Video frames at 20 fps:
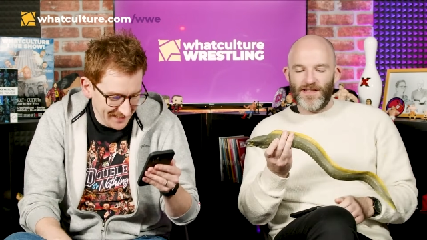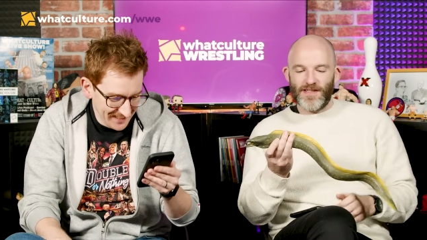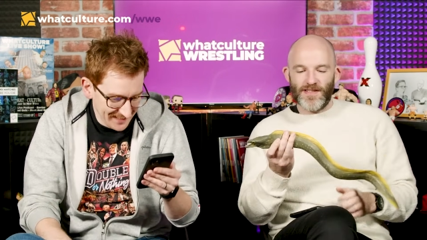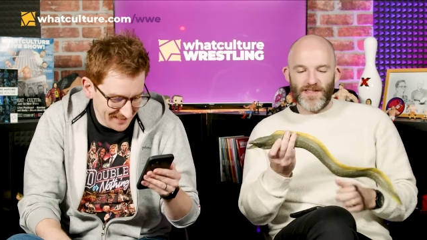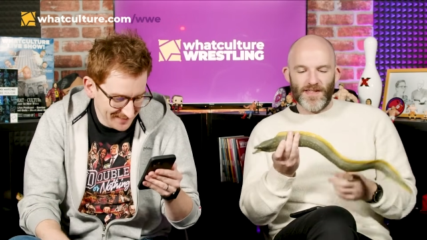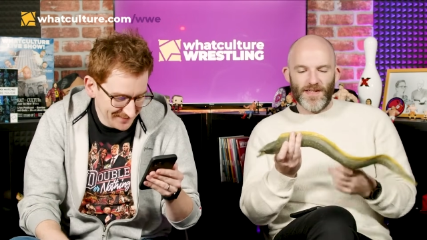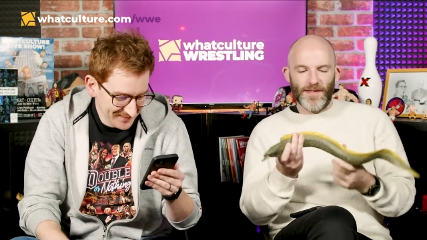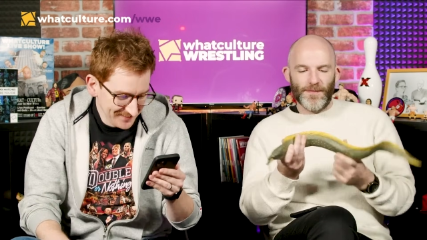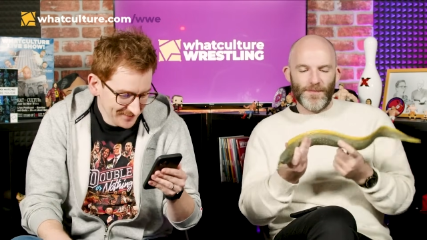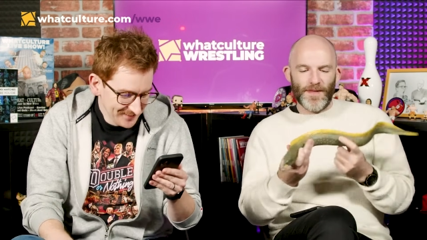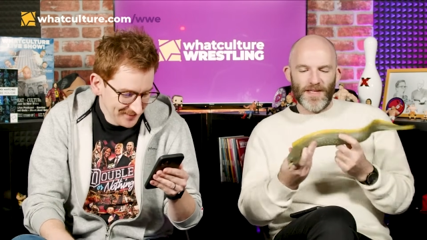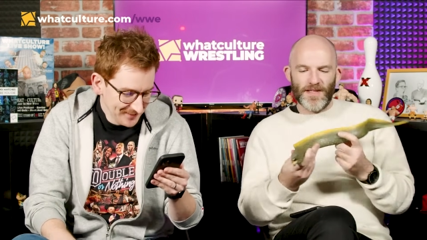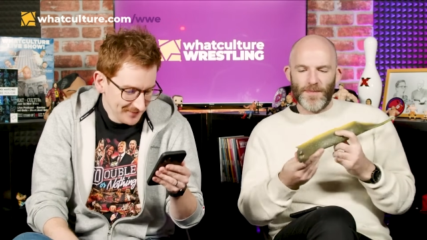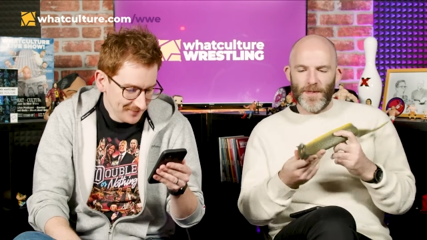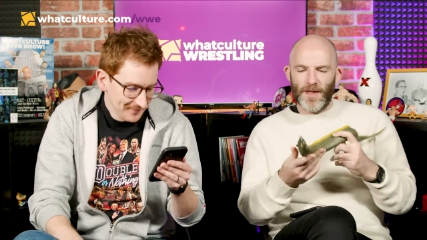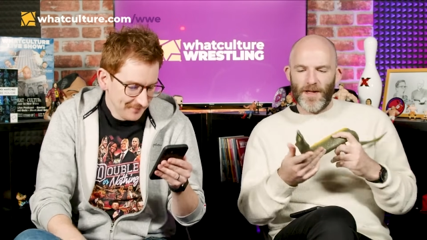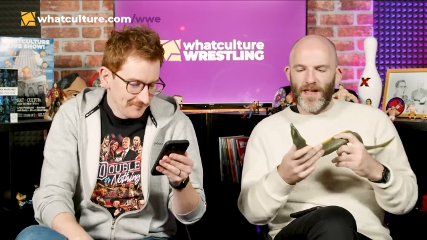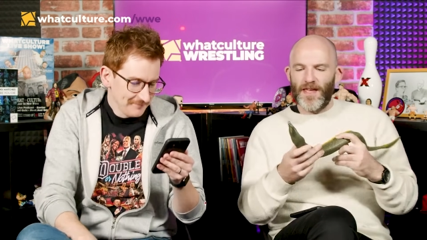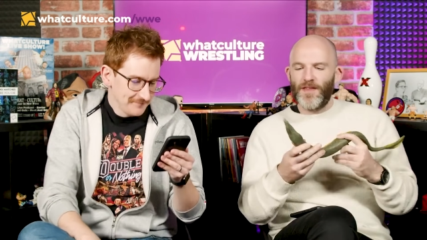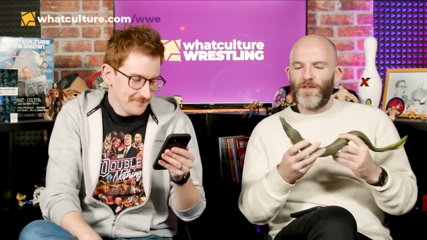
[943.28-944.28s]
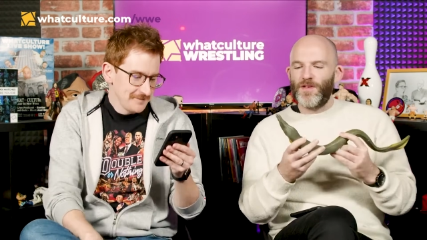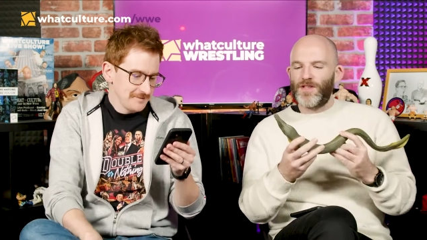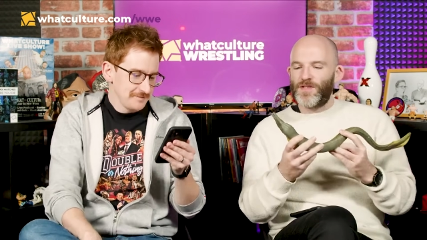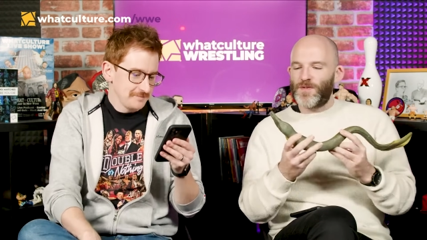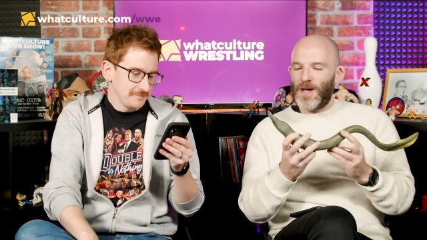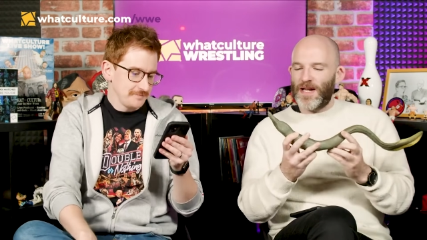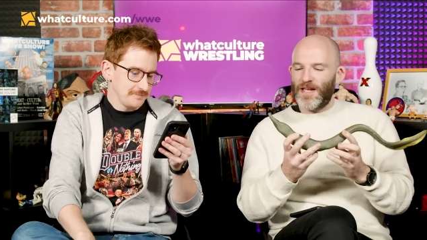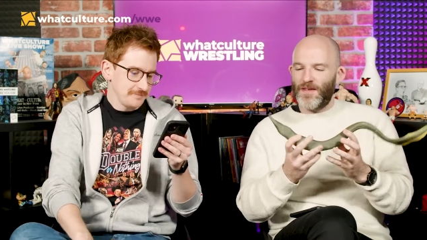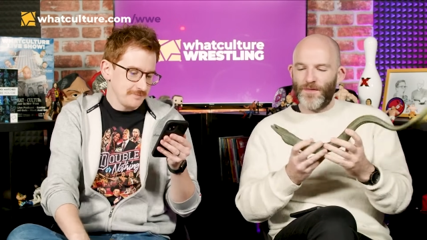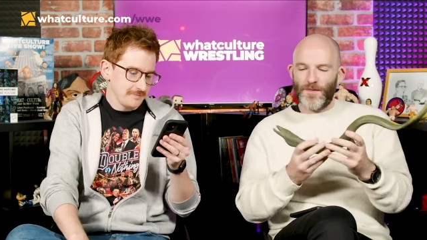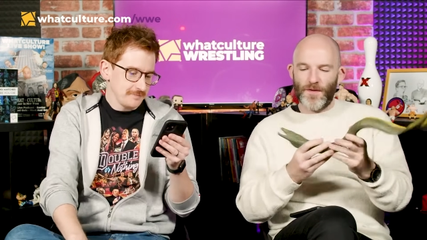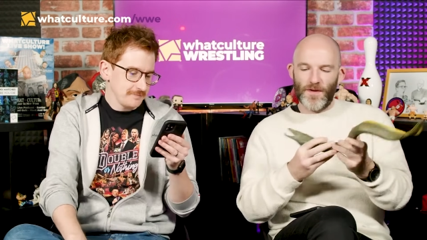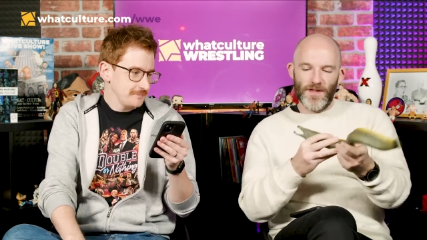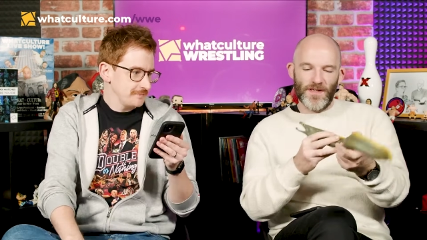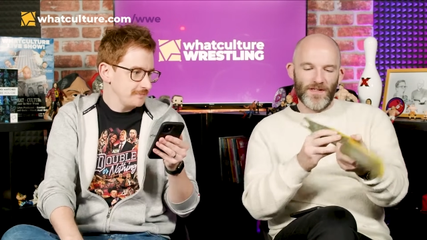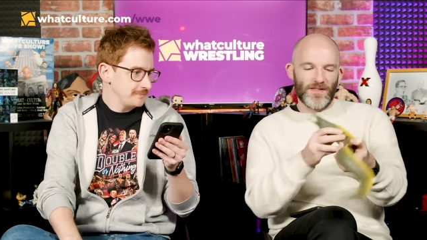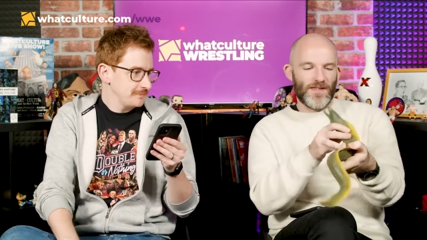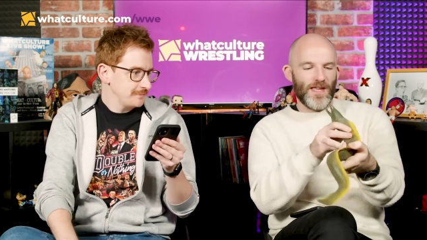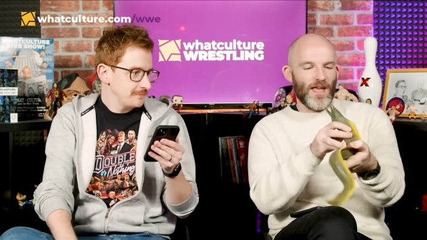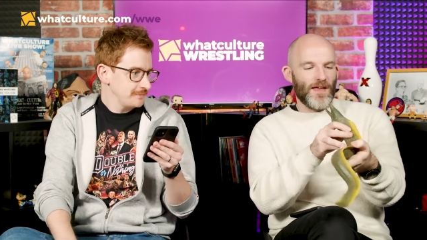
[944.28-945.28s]
Speaker 1: does he? Let's be honest. He looks ready for
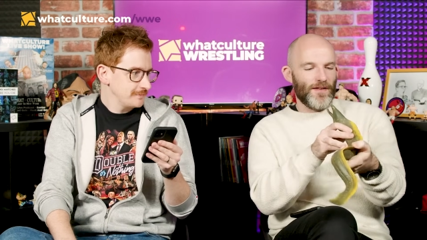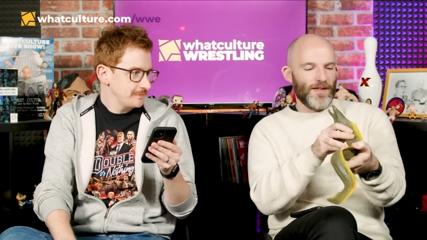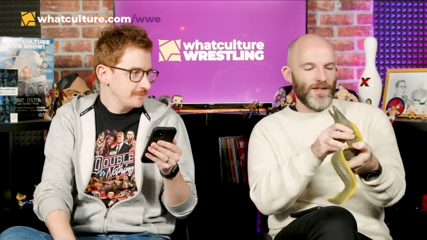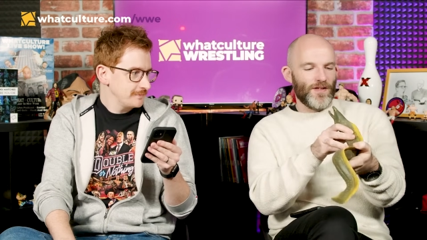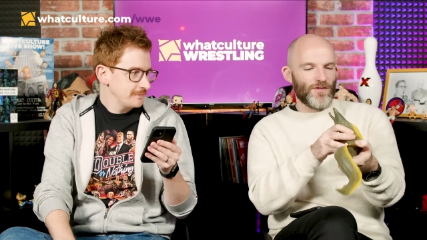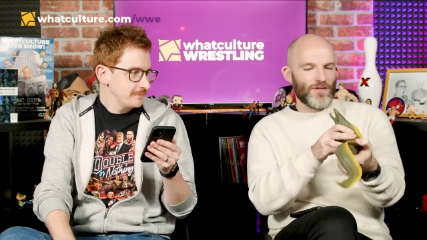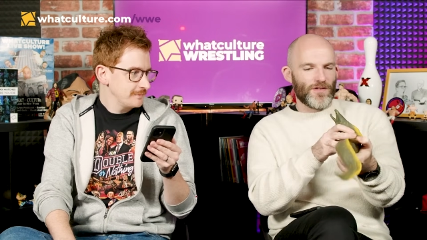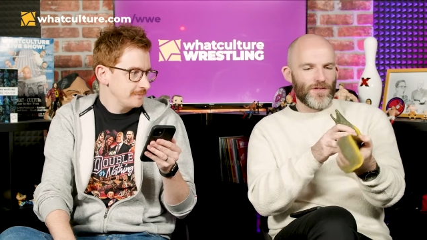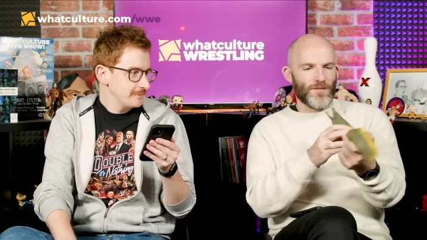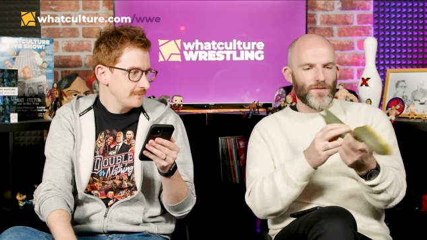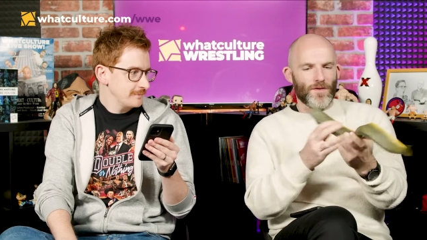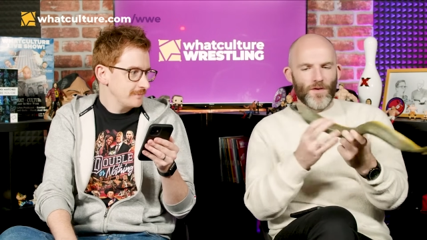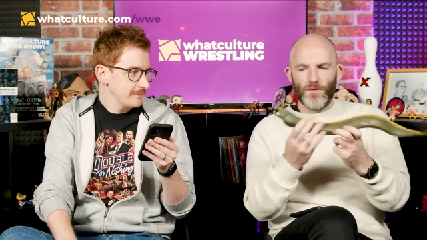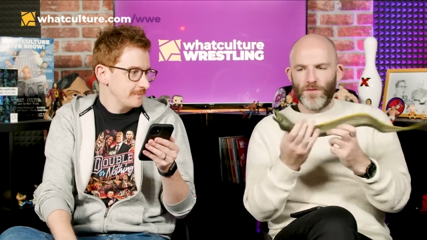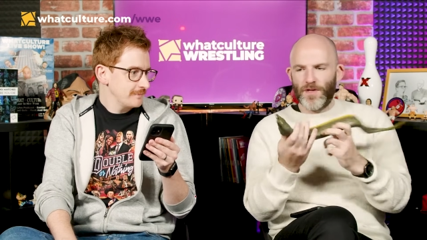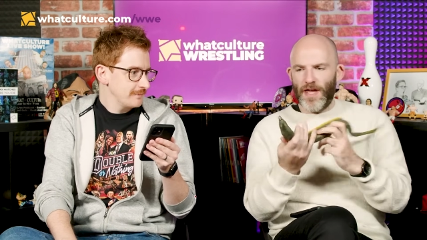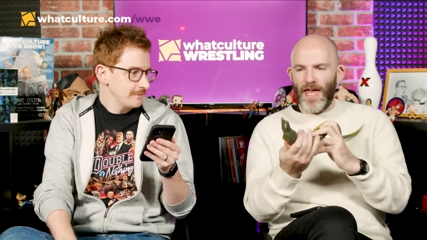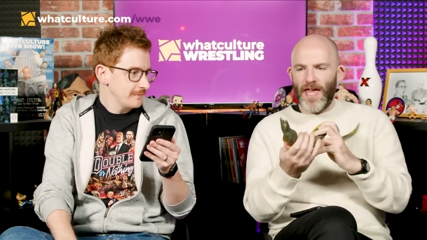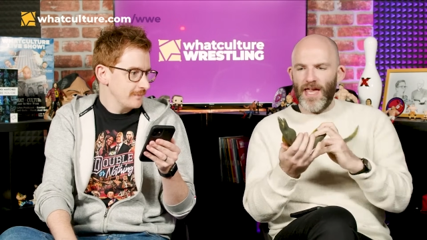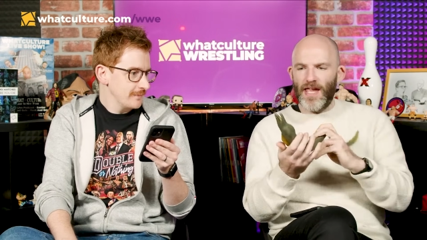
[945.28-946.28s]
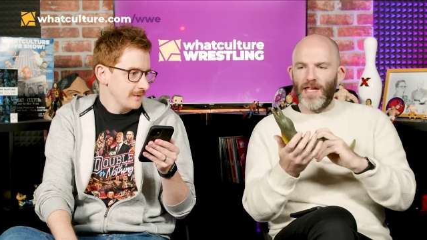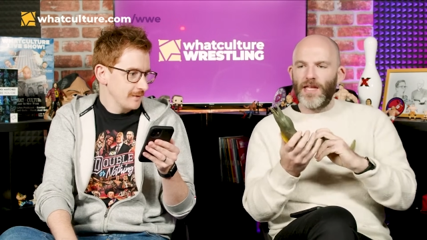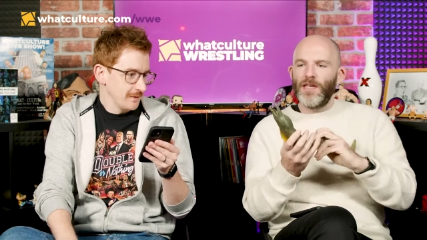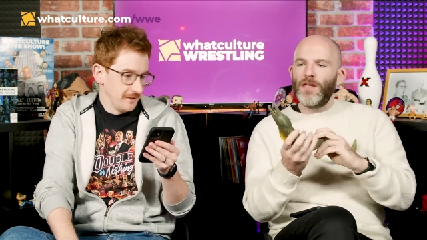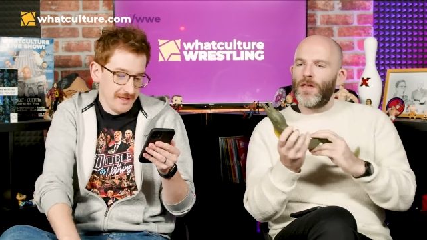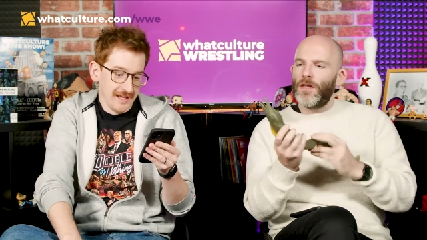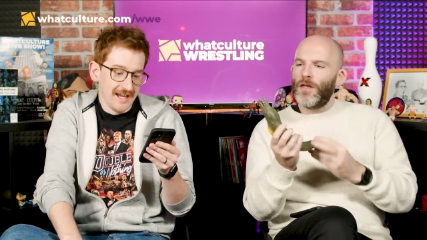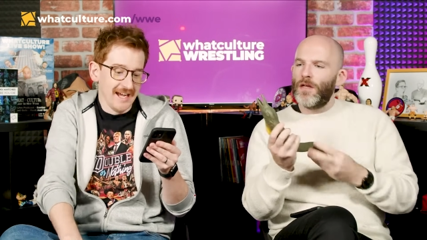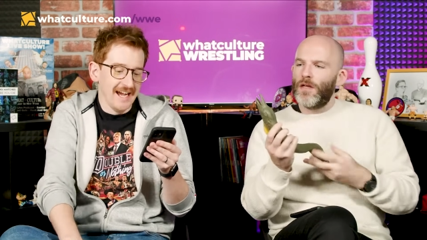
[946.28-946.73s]
his daily dose of cocaine,